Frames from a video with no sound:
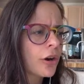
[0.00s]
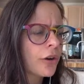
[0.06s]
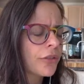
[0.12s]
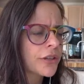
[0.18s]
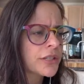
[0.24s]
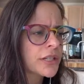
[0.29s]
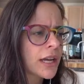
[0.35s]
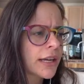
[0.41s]
The
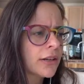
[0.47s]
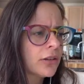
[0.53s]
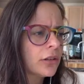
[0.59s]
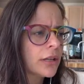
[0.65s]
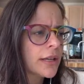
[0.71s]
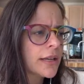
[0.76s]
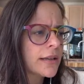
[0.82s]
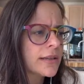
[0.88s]
title
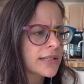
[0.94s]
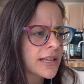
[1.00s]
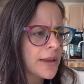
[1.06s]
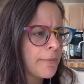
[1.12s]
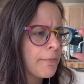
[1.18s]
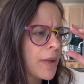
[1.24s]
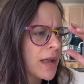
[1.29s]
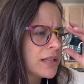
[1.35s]
is
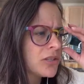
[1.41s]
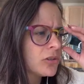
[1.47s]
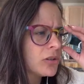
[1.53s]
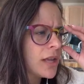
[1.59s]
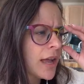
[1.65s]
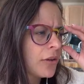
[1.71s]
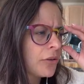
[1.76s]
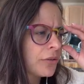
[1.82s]
Mental
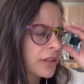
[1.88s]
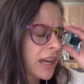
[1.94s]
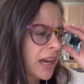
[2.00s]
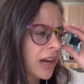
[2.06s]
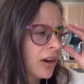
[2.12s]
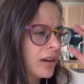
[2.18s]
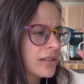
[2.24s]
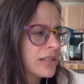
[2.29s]
Health
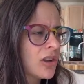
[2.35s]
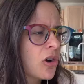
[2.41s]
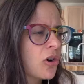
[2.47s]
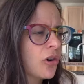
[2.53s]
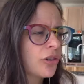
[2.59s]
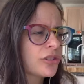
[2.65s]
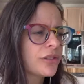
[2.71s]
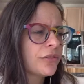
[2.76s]
Care is
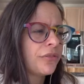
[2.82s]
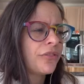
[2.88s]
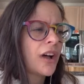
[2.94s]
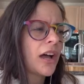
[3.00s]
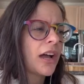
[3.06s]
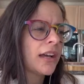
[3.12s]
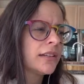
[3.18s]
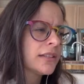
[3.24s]
Hard to Find,